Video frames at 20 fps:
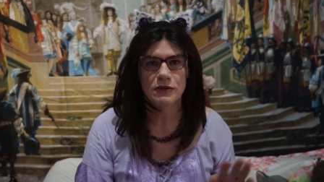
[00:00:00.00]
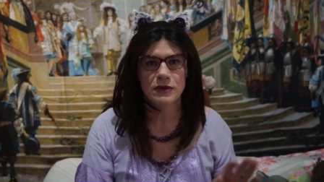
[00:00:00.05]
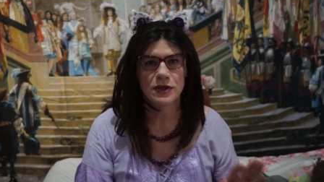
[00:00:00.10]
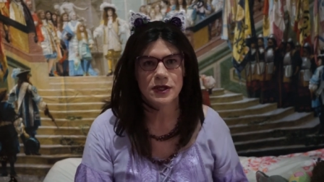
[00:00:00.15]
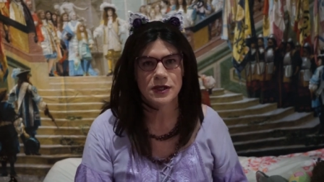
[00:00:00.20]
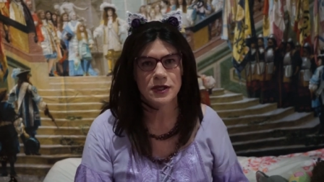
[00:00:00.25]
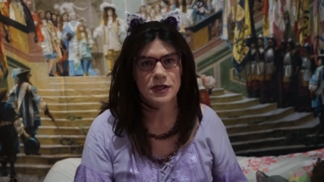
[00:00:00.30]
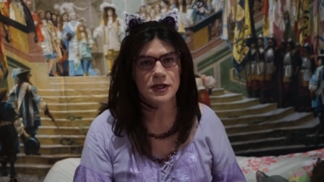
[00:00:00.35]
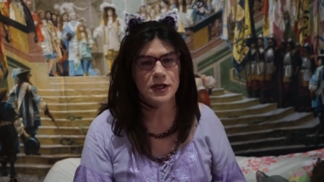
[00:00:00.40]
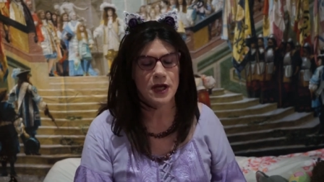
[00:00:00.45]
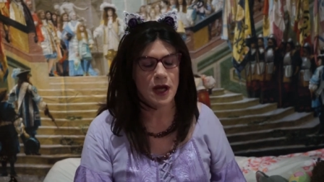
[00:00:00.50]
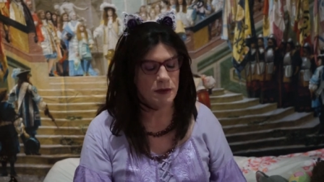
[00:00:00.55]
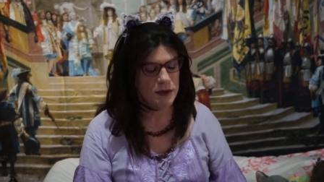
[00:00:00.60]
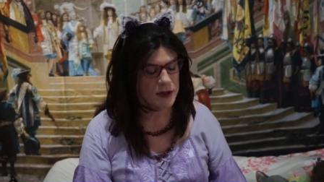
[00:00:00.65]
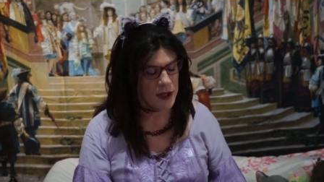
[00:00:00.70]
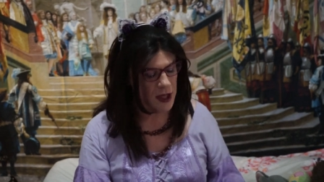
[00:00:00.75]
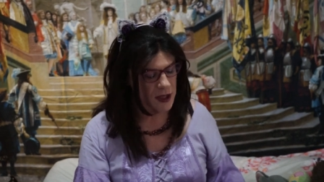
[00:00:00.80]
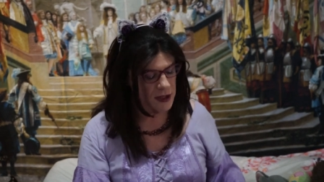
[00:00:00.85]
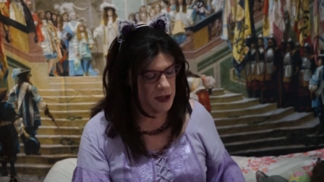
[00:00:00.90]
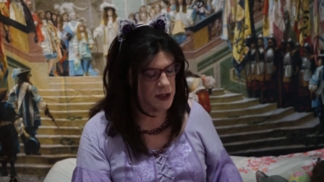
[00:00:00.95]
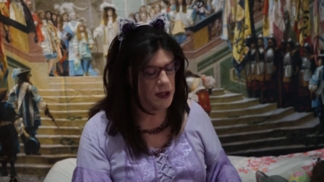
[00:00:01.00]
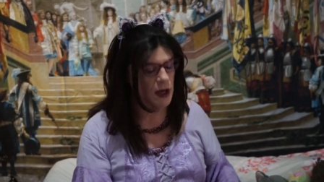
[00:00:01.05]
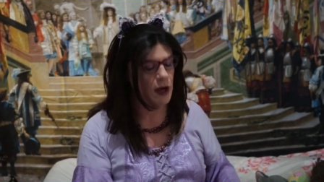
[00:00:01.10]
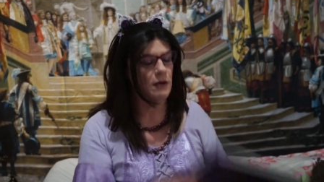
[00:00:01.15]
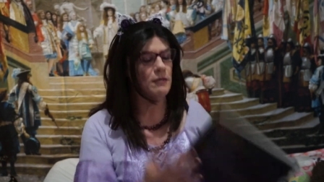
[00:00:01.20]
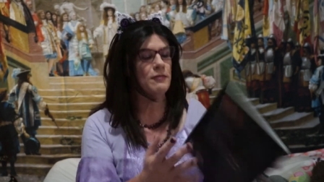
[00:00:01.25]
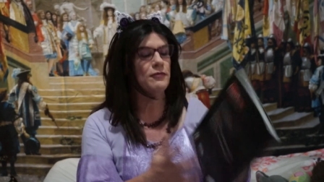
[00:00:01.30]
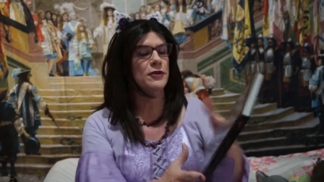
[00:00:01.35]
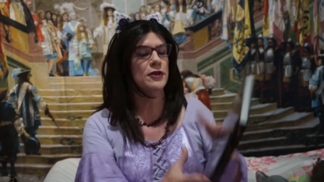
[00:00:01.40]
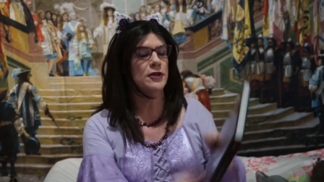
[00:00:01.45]
This is the update.
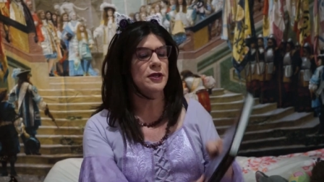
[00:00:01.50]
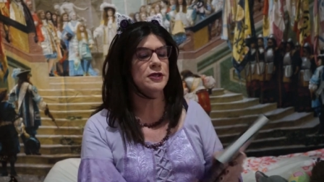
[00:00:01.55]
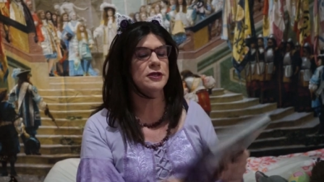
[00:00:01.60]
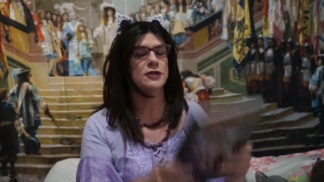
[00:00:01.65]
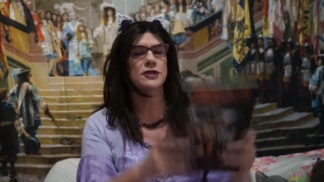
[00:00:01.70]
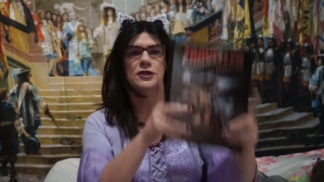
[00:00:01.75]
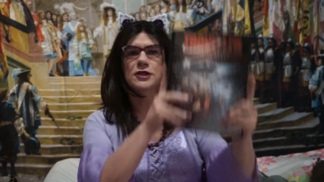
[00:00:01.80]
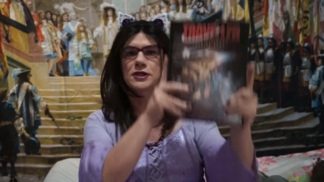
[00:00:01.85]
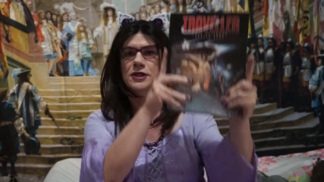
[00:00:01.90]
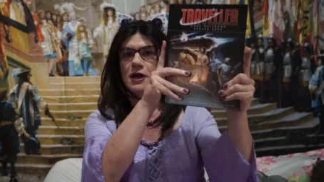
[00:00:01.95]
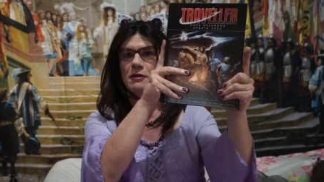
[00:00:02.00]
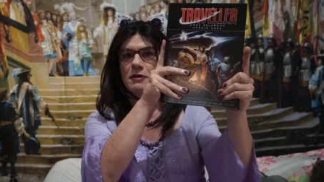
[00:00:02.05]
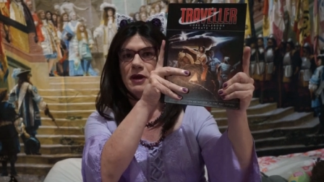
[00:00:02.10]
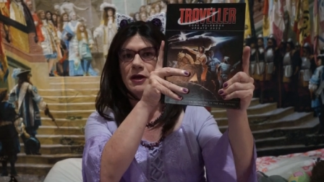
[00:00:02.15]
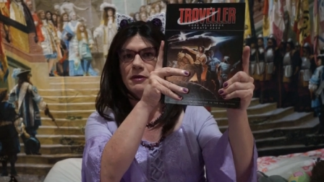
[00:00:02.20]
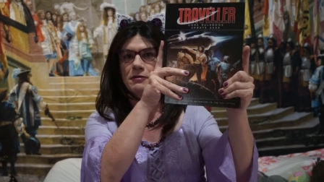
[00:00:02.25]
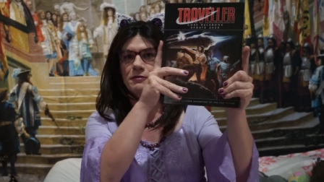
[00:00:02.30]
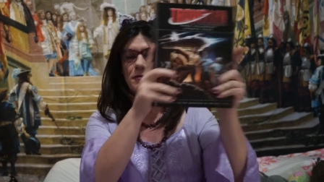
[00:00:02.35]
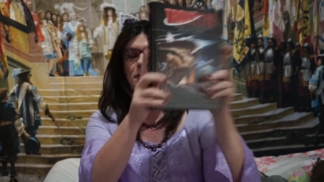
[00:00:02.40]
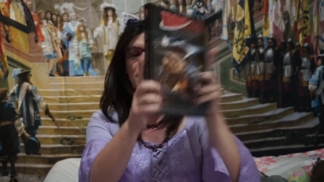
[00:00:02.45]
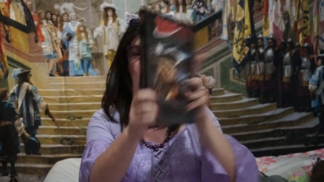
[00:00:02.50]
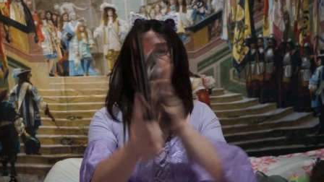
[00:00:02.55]
So this has just come out.